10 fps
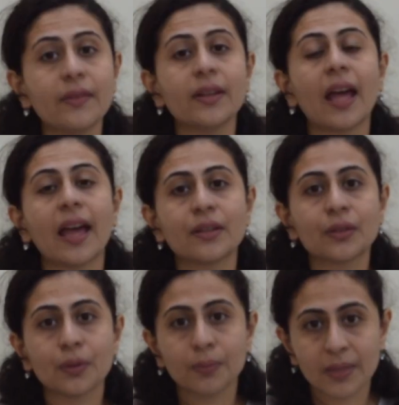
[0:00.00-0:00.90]
An ice
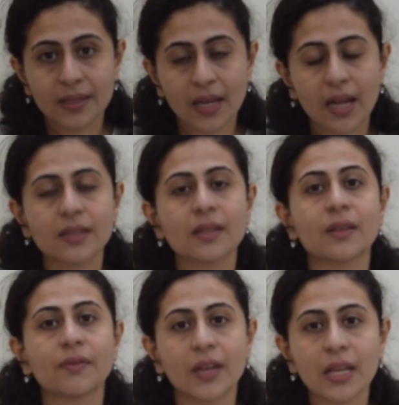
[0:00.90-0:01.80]
cube massage is
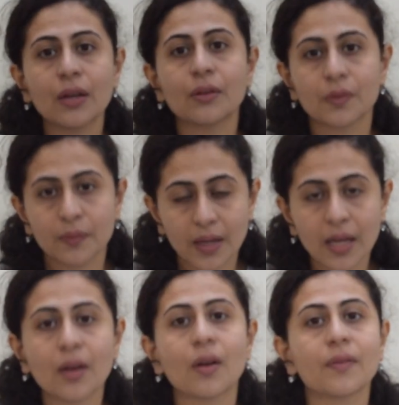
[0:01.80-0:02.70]
a very good
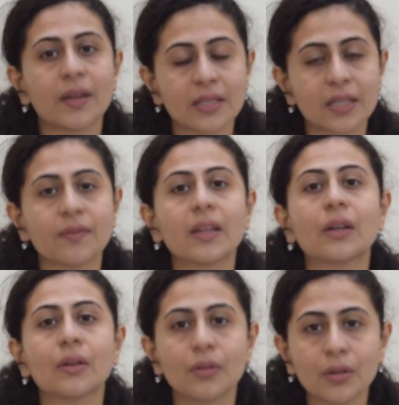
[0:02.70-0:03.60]
way of
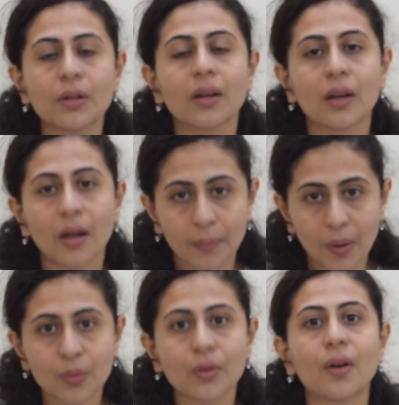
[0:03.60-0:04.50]
achieving good
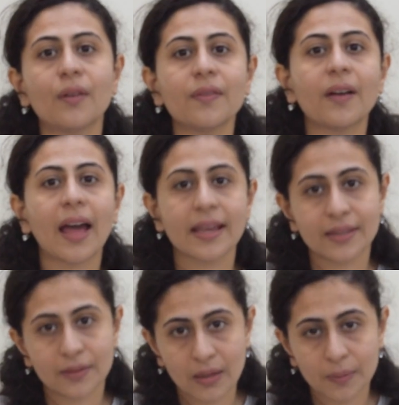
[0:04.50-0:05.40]
amount of
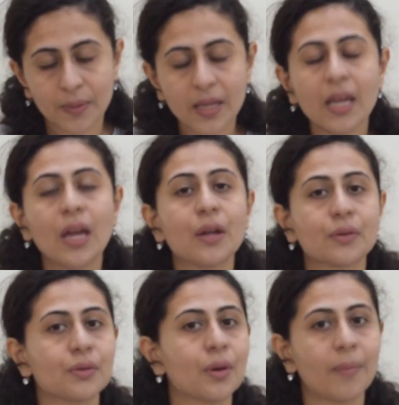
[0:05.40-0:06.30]
ice therapy
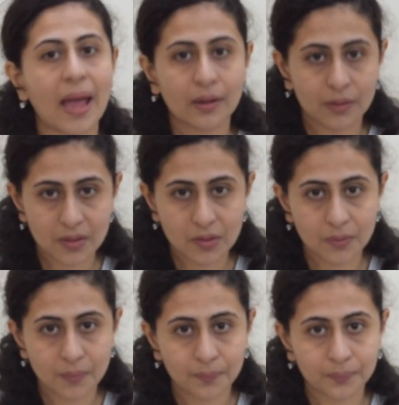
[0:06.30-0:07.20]
to your back region.
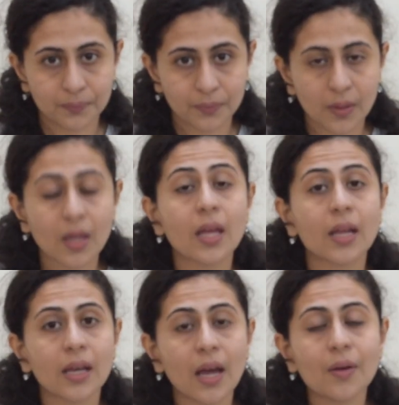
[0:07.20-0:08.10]

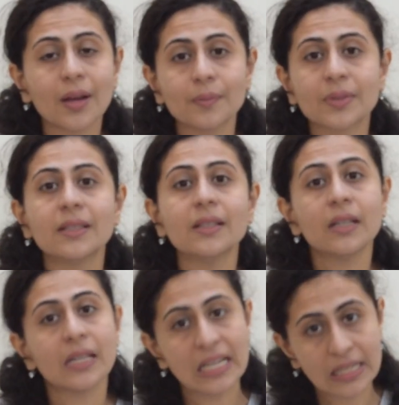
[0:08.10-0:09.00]
Now comes
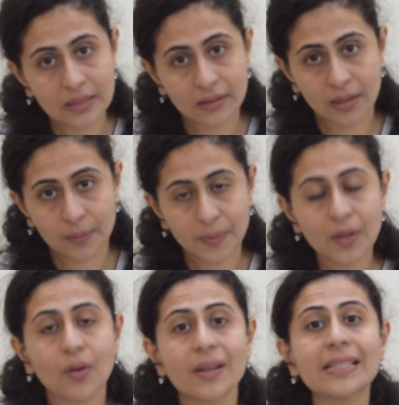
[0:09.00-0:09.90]
the heat
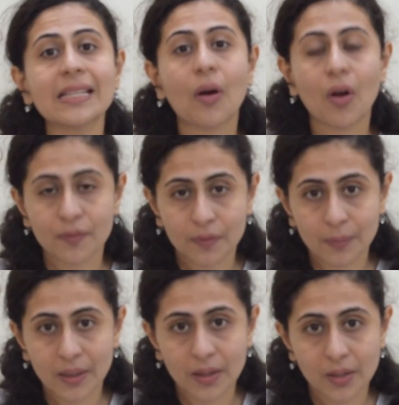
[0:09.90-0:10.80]
therapy, or else hot
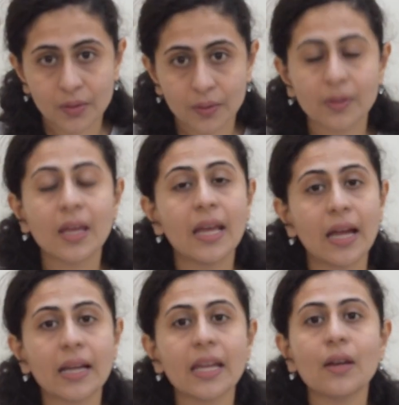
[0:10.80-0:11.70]
fermentation.
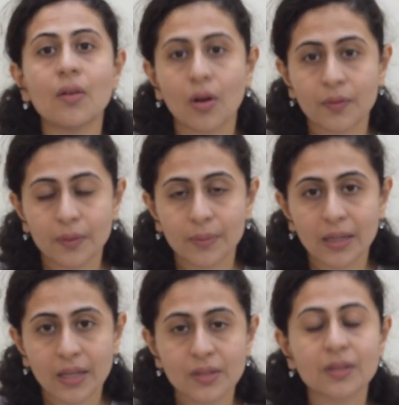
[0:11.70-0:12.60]
Again, hot
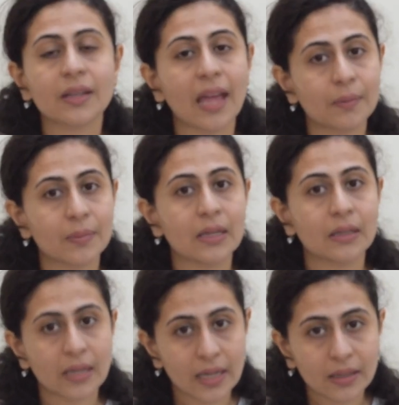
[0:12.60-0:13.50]
fermentation can
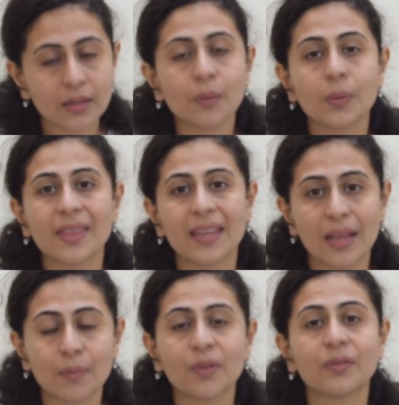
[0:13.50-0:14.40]
be taken with the
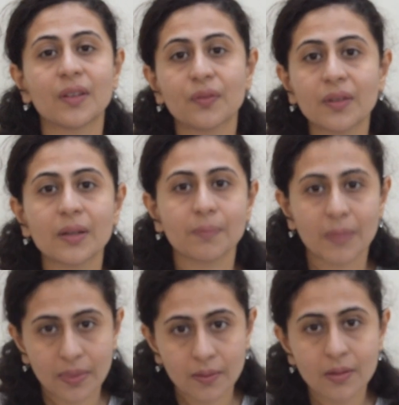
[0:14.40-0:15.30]
help of different
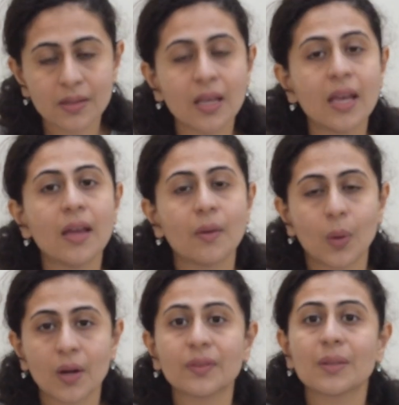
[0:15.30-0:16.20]
methods.
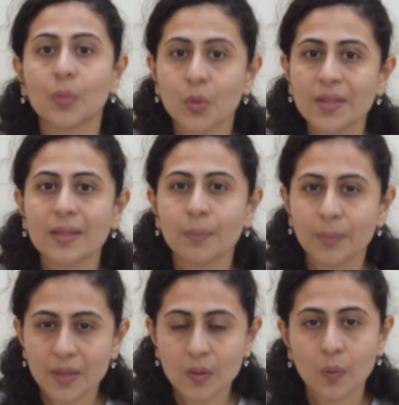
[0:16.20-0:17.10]
One of the most
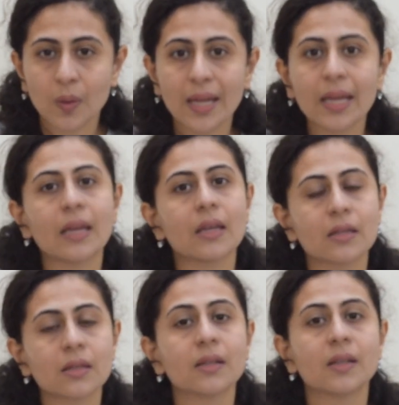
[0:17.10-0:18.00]
simplest way
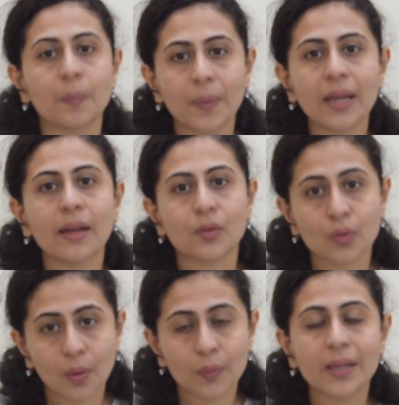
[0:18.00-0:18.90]
is dipping a
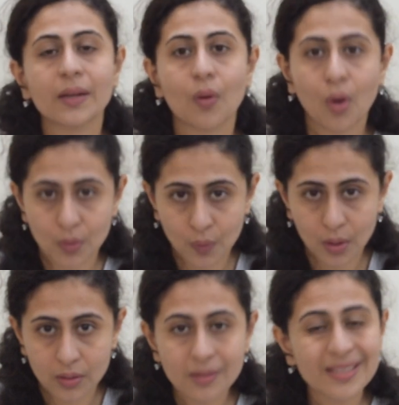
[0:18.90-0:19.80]
towel in hot
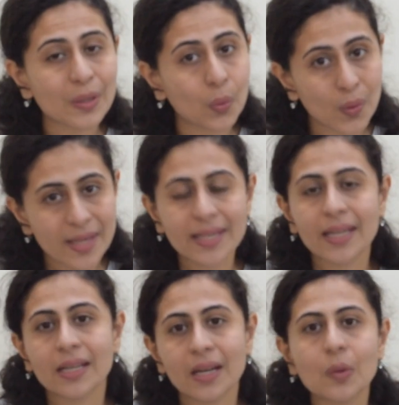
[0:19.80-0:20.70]
water,
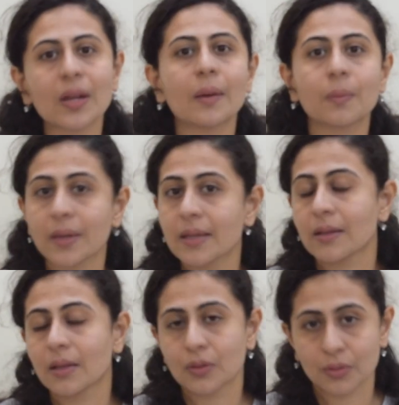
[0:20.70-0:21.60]
squeezing it out and
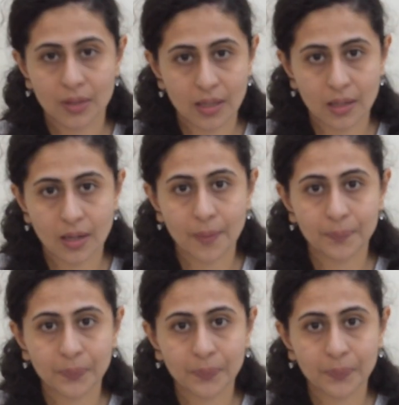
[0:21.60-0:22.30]
placing it to the area.